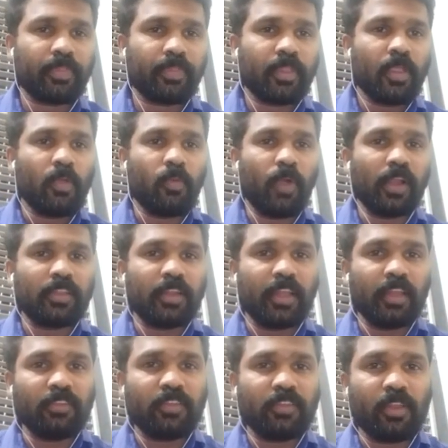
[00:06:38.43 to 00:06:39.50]
while the
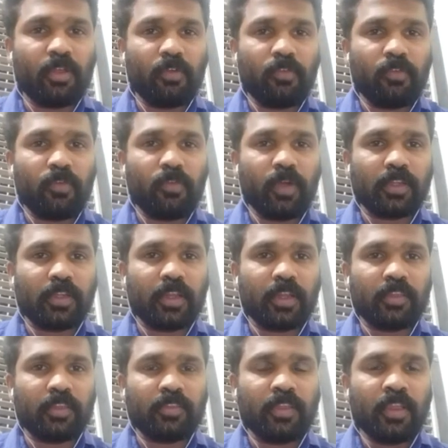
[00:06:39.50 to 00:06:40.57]
density of water is
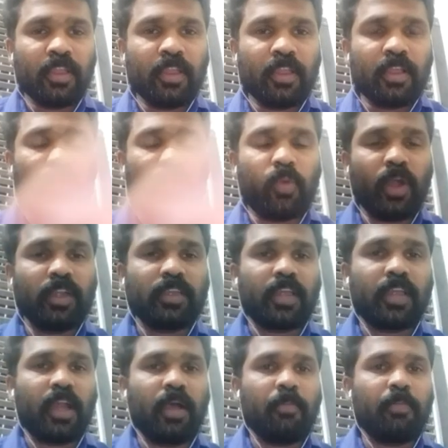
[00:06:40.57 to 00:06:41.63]
1
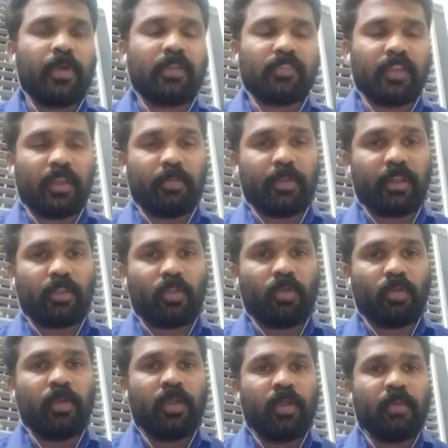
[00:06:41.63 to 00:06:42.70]
gram per centimeter cube,
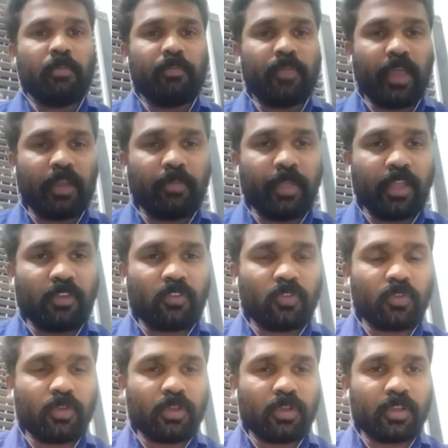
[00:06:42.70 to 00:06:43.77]
that means
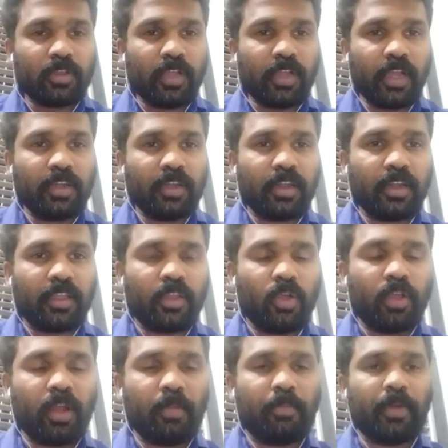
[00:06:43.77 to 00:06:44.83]
100
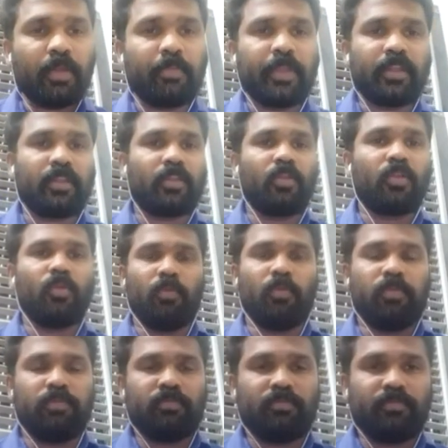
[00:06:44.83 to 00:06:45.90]
kilogram per meter cube.
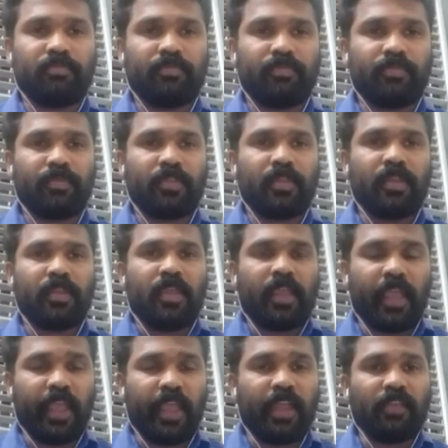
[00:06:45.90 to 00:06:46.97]

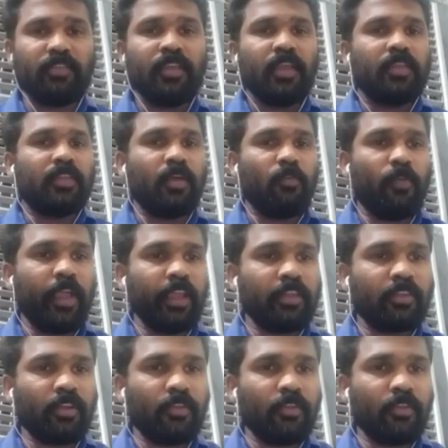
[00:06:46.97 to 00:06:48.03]
Hence, the weight
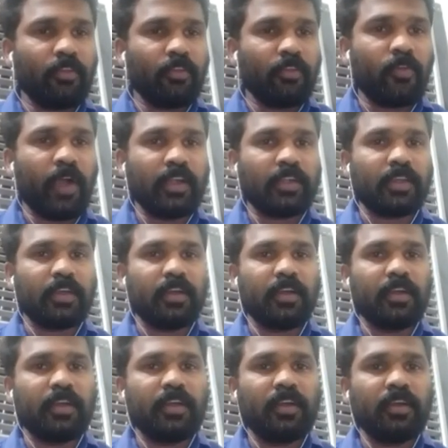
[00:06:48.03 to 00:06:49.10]
of
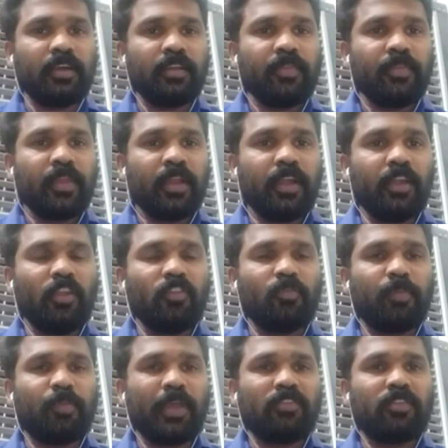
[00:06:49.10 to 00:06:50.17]
water
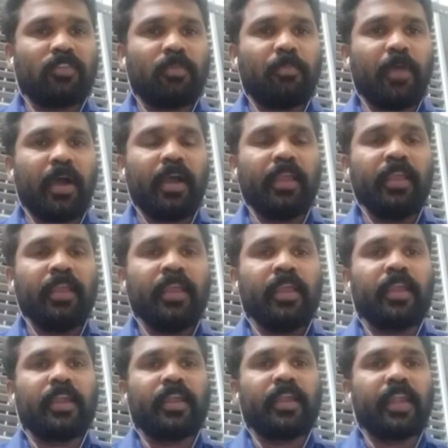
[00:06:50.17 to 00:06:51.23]
displaced by
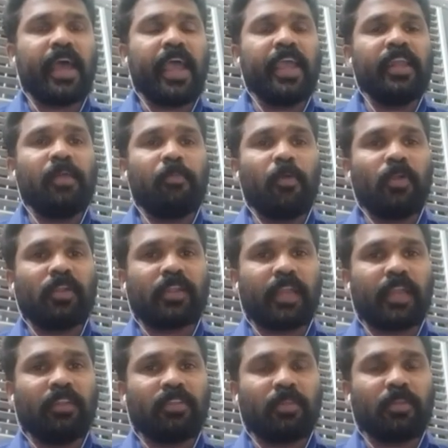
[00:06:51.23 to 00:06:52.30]

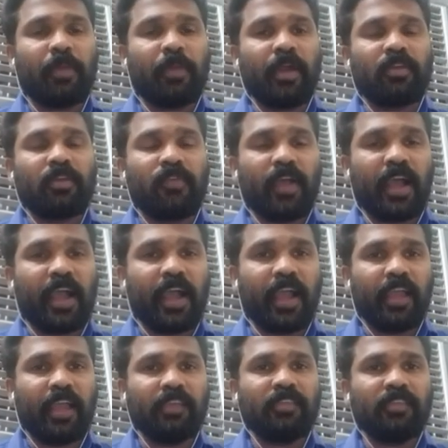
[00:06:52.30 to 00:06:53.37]
9/10th part of
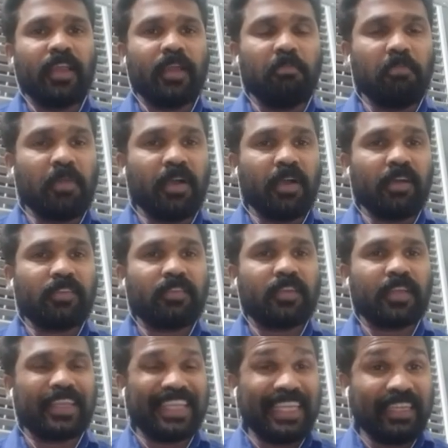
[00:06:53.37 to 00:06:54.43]
ice immersed
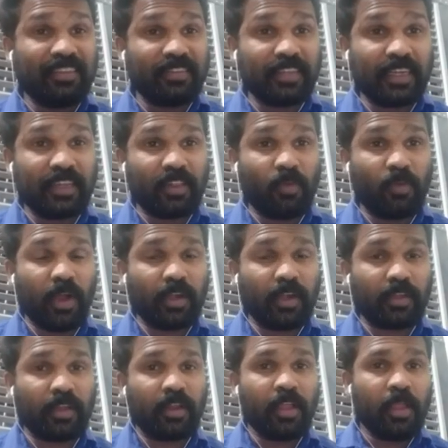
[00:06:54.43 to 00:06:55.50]
inside the
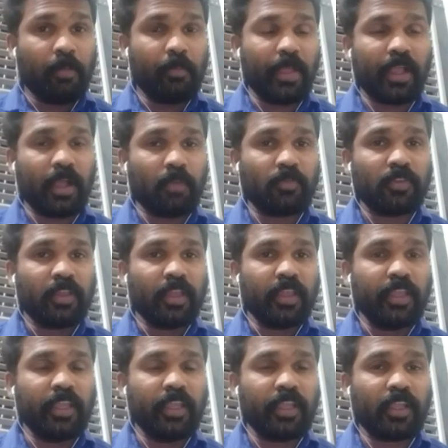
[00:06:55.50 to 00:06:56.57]
water becomes
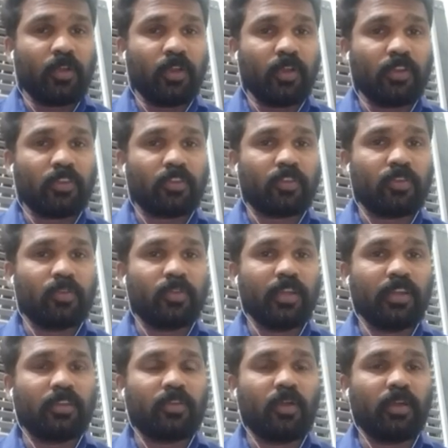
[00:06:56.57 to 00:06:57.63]
equal to the
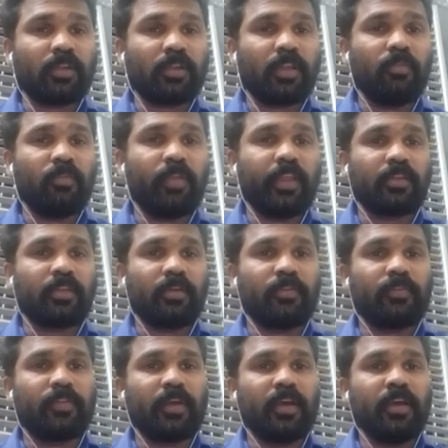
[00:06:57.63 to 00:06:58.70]
total weight of
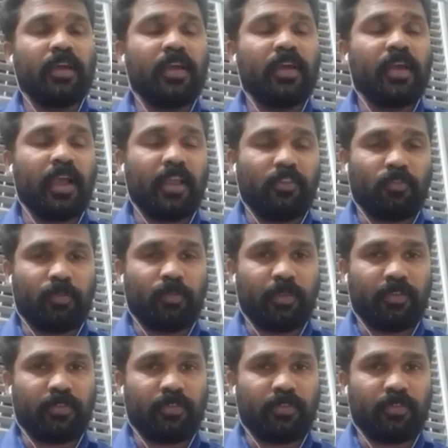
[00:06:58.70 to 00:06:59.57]
the ice piece.